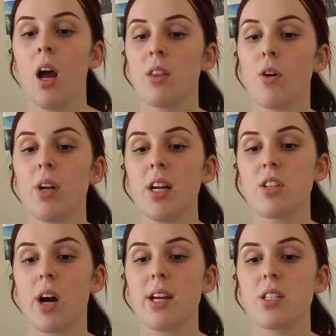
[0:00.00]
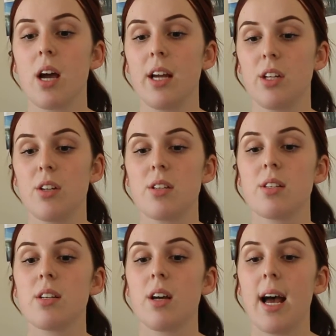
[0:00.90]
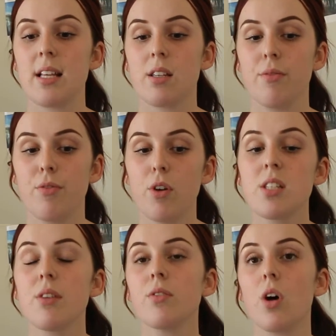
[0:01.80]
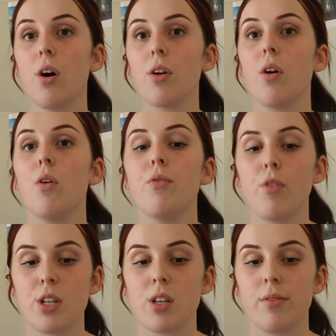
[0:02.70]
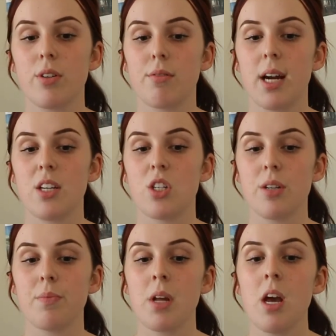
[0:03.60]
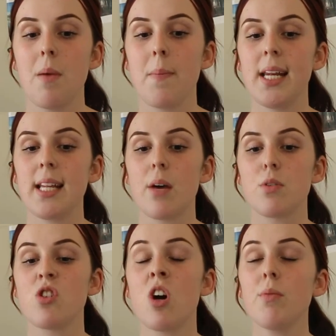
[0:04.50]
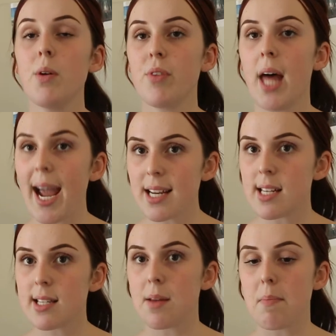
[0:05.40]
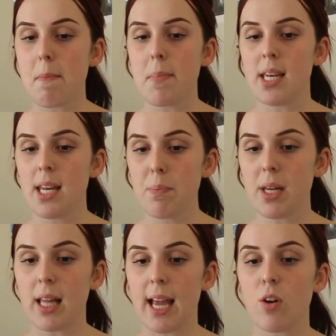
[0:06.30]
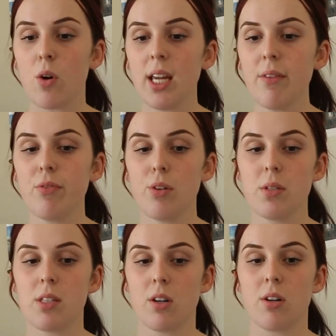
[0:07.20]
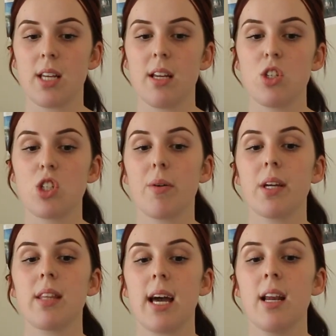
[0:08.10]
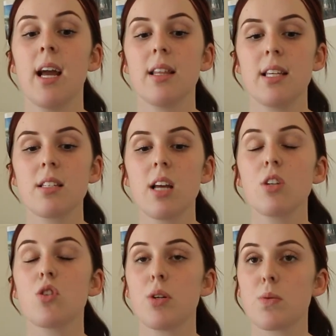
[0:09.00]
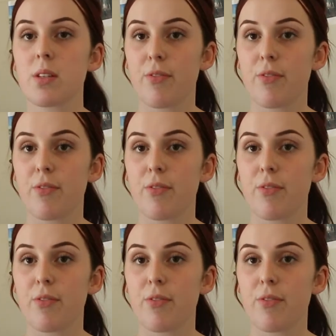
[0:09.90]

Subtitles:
The audio diaries are used as a voice of God or voice-over narration, meaning there was no room for the actors to manipulate or influence the content, showing that this style choice was